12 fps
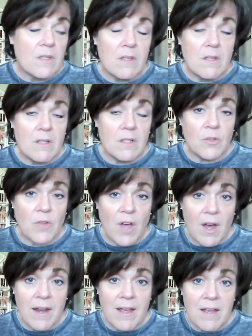
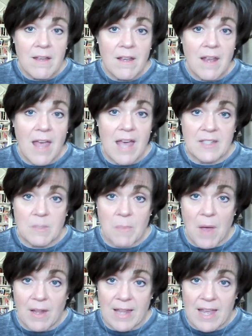Lugana has some
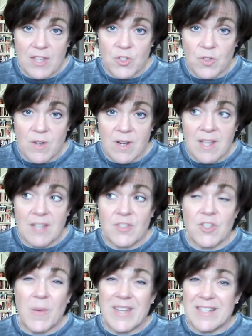polyester in it, and
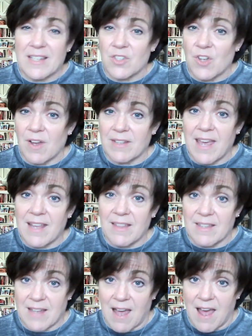so it does not take the
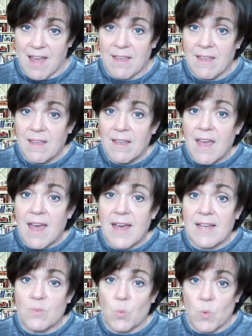dye
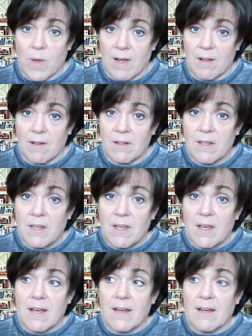as well
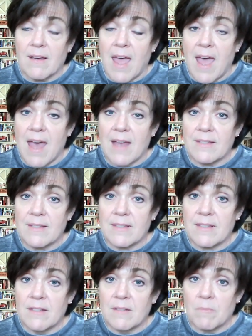
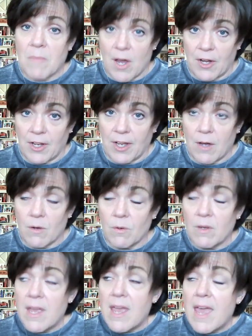as Monaco.
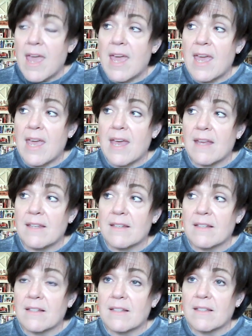
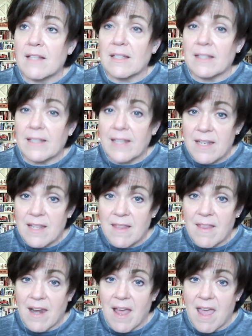And the linen
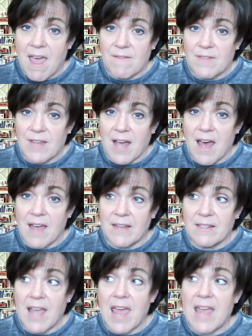that I have dyed
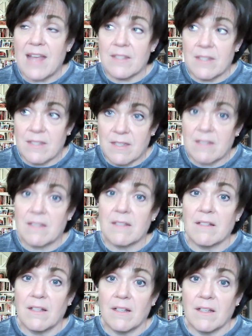takes
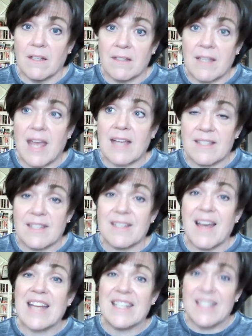the
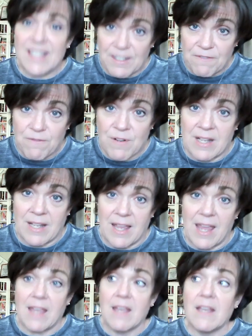dye
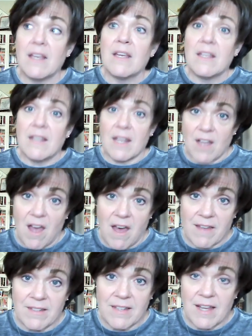differently than
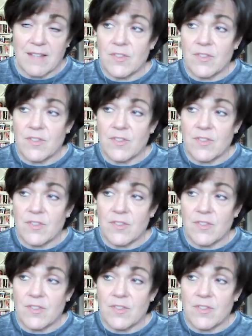cotton does.